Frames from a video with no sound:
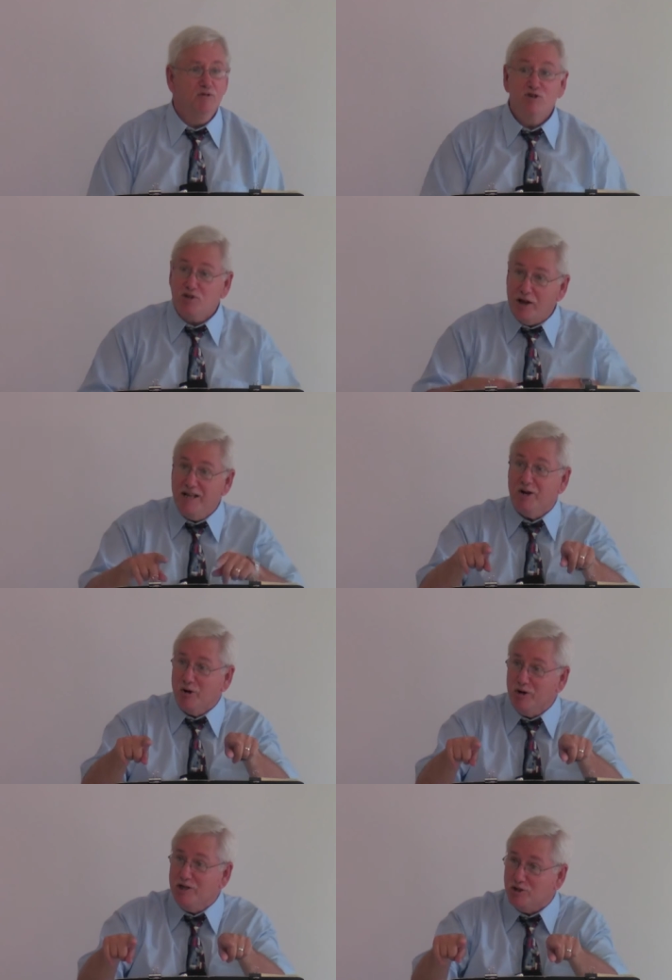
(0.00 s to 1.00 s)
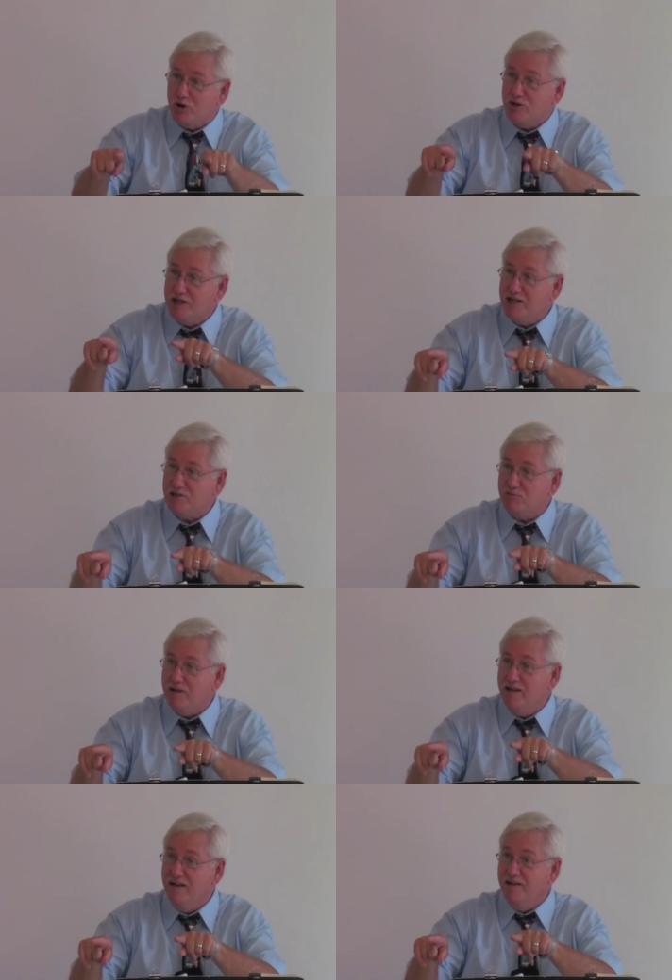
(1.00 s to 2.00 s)
You study early church
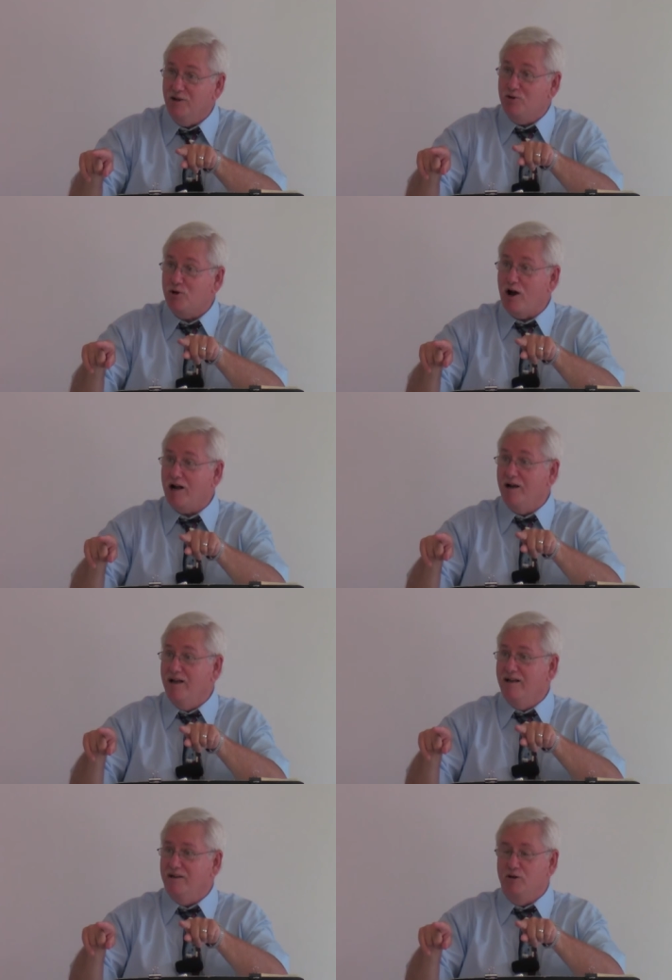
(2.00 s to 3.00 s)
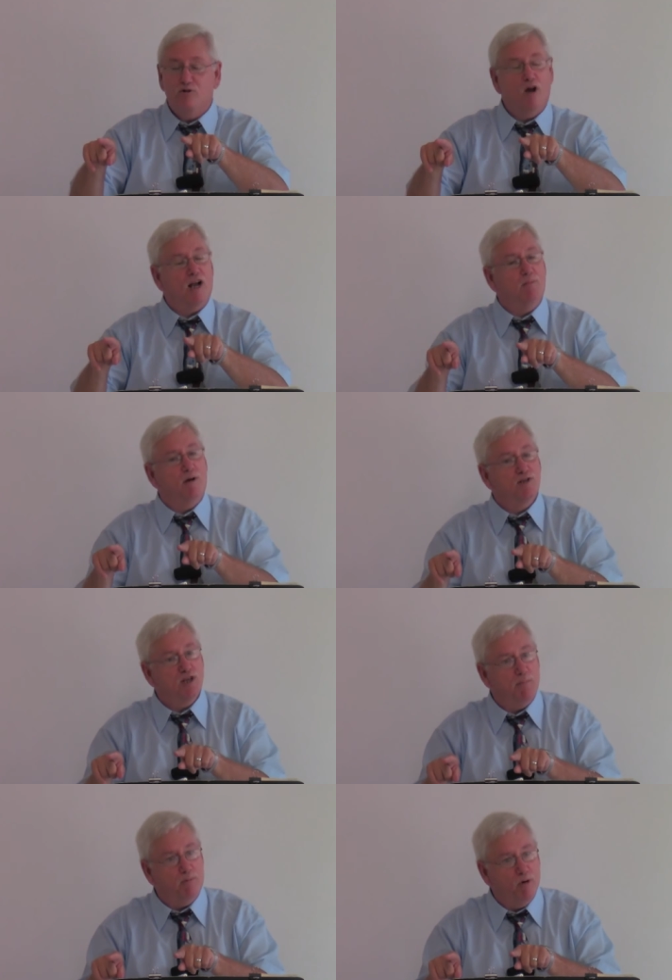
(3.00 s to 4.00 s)
history. You talk about
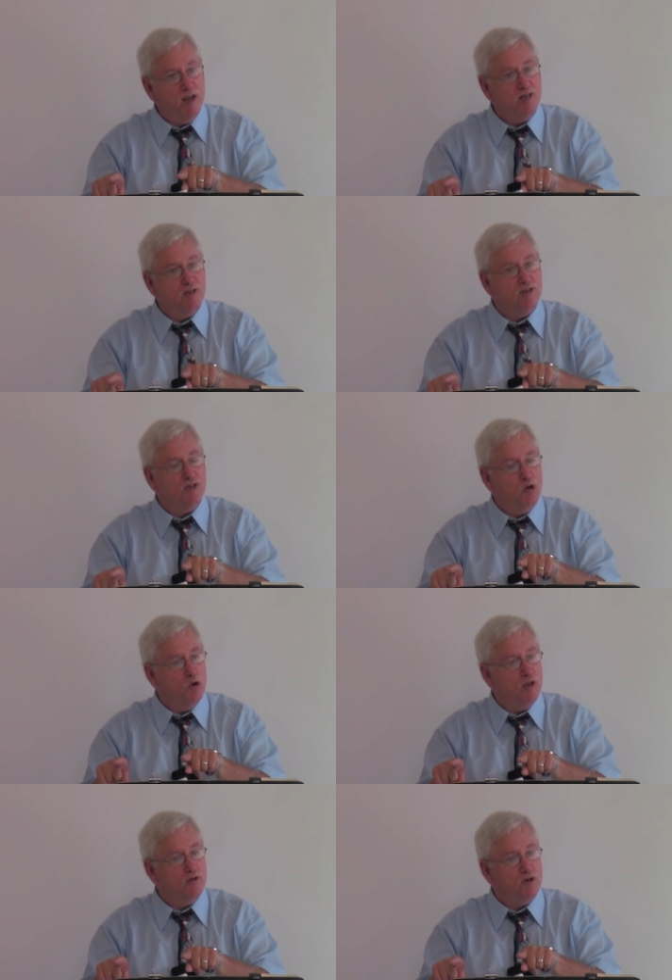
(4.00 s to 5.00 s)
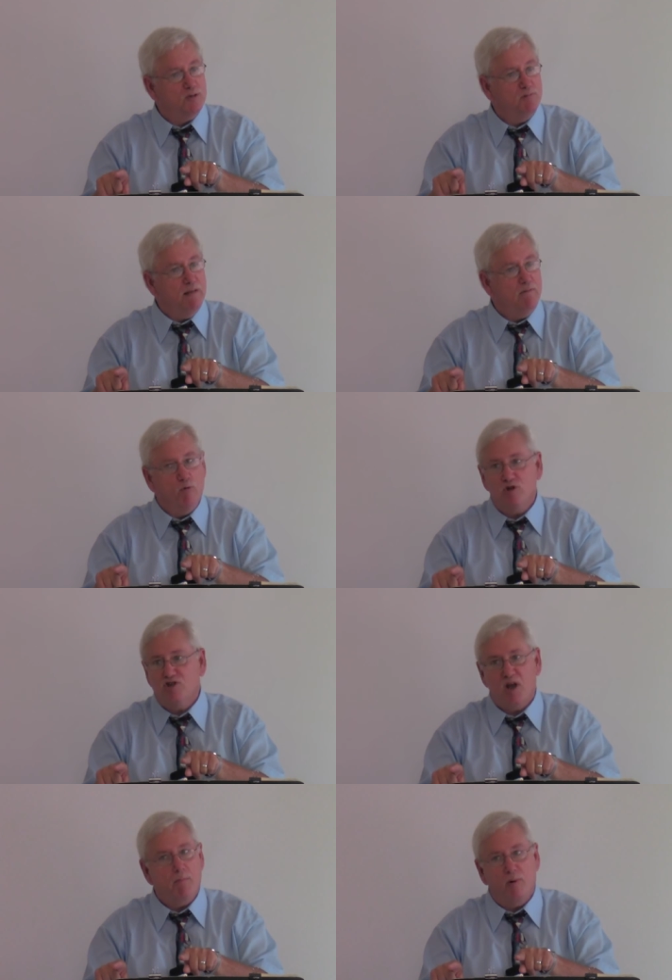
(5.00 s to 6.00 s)
separationists. The early church believers were
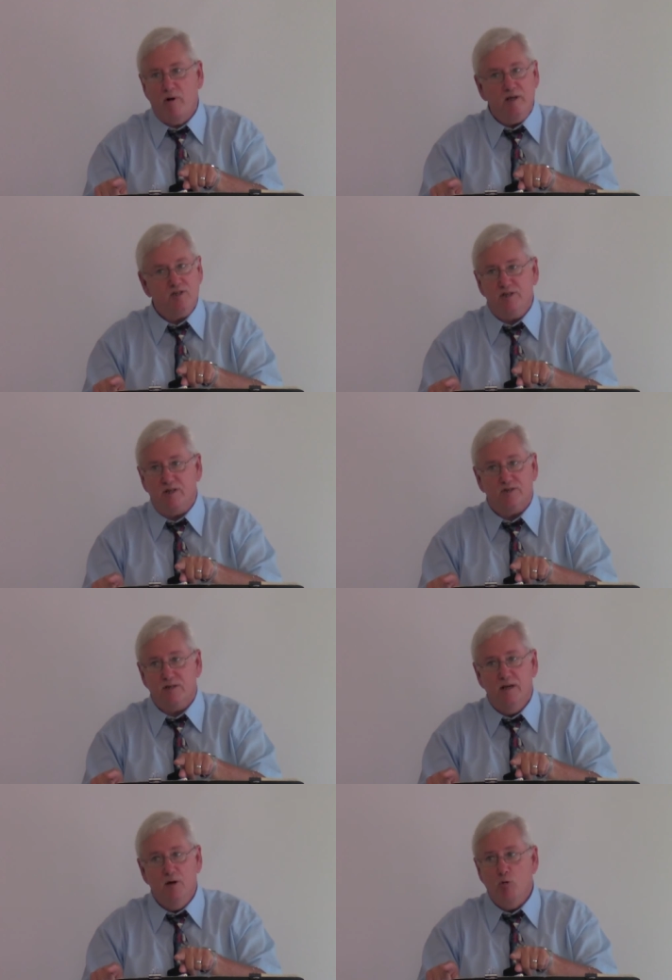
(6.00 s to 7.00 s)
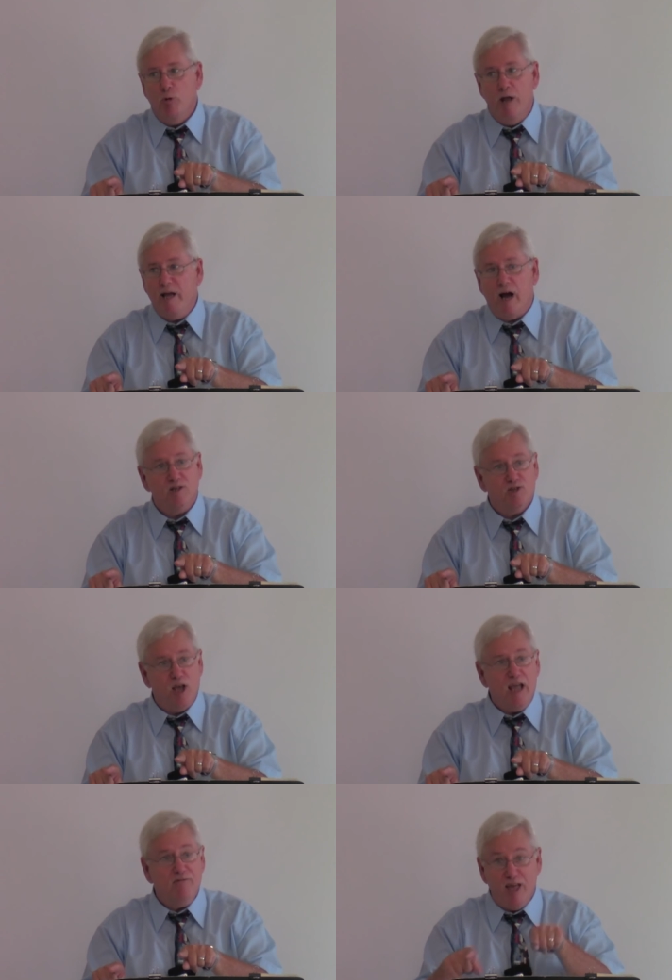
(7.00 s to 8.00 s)
separationists. When they got
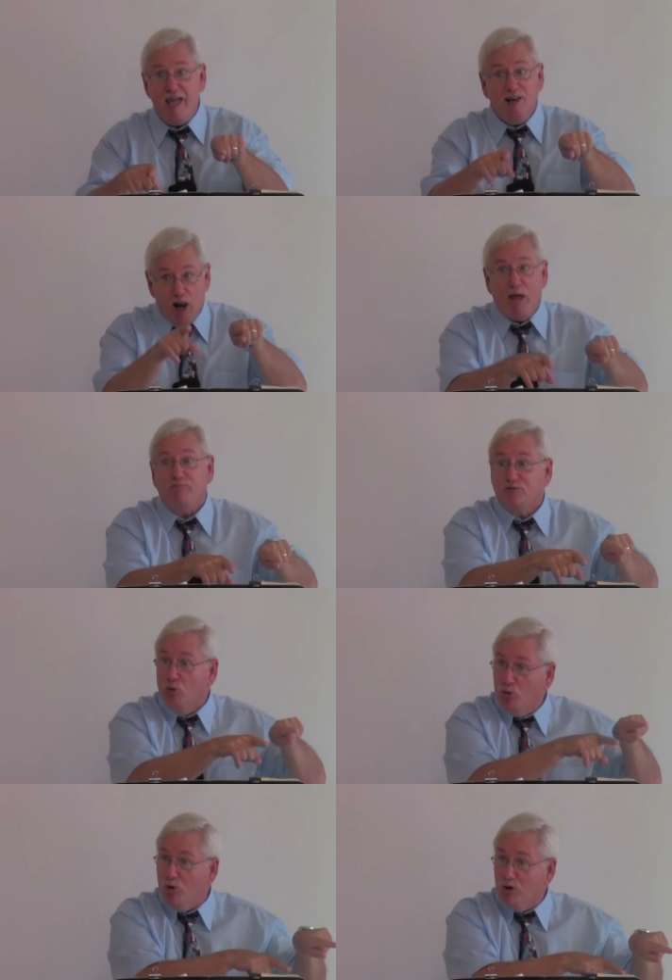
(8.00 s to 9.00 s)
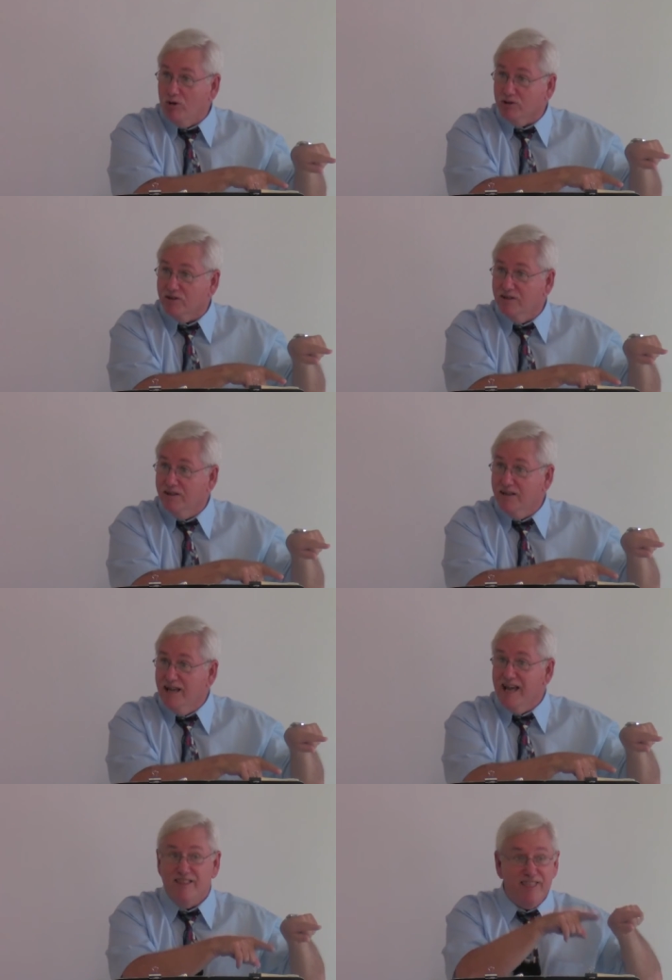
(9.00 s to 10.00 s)
saved, they left the world,
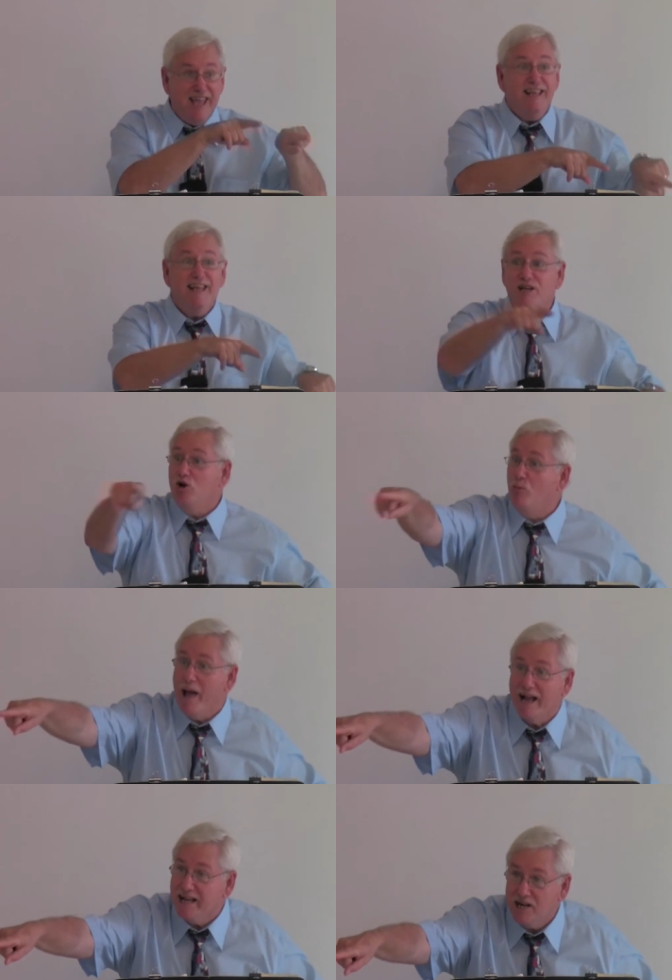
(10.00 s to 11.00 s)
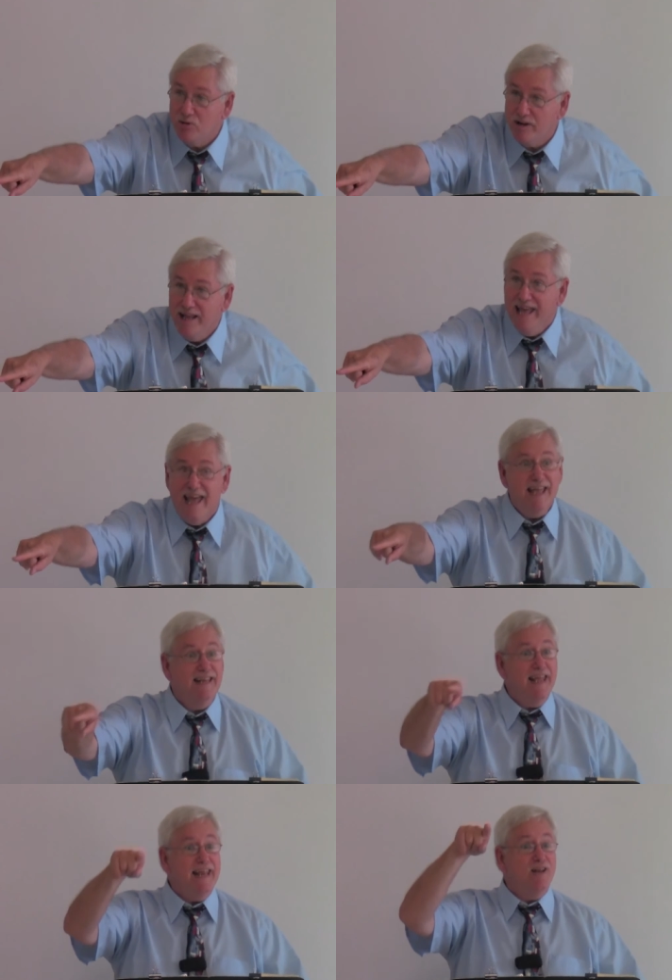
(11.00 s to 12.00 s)
and they didn't go back into it,
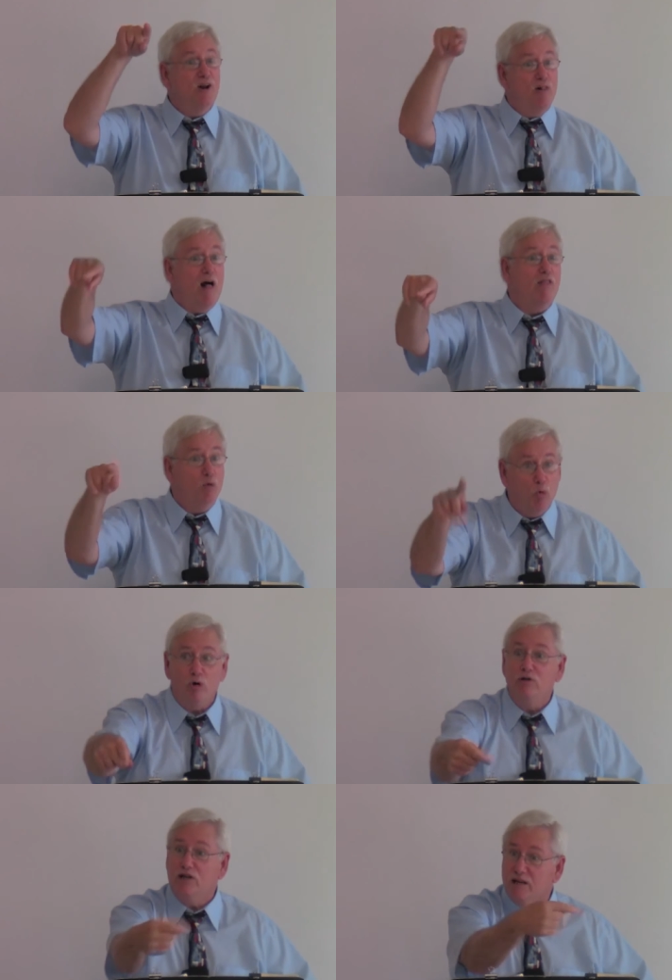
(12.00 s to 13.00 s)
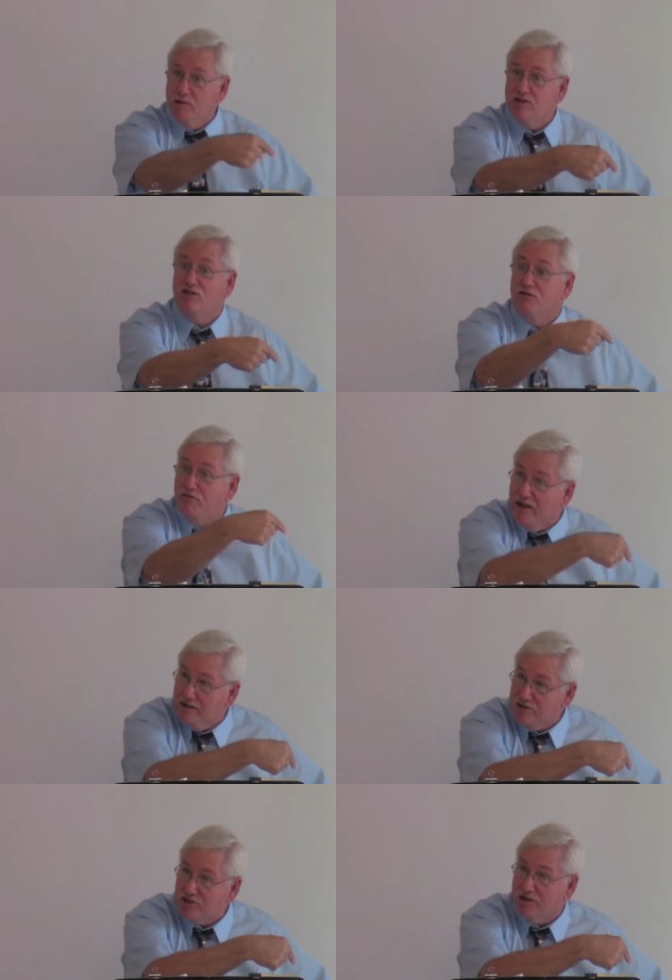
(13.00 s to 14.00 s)
and they didn't allow the world to come into their
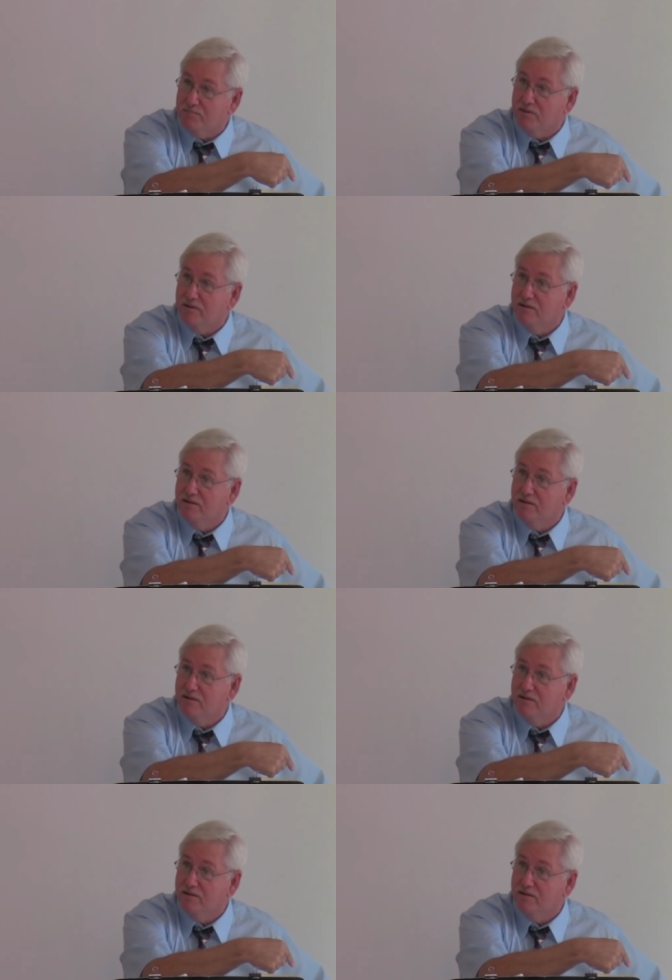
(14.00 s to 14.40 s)
fellowship.